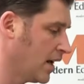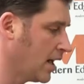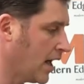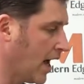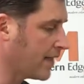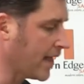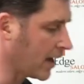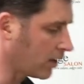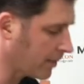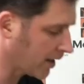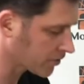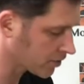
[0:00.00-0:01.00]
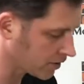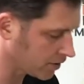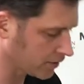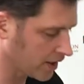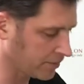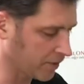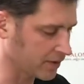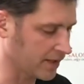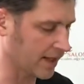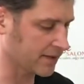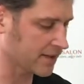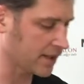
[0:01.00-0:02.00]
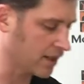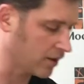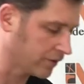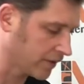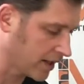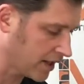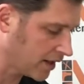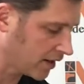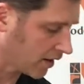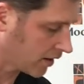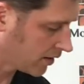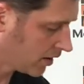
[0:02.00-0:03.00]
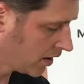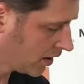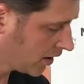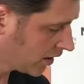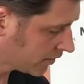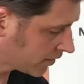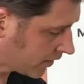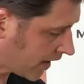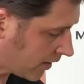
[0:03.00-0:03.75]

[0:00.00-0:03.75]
and that'll make sure you keep your density over the ear, so that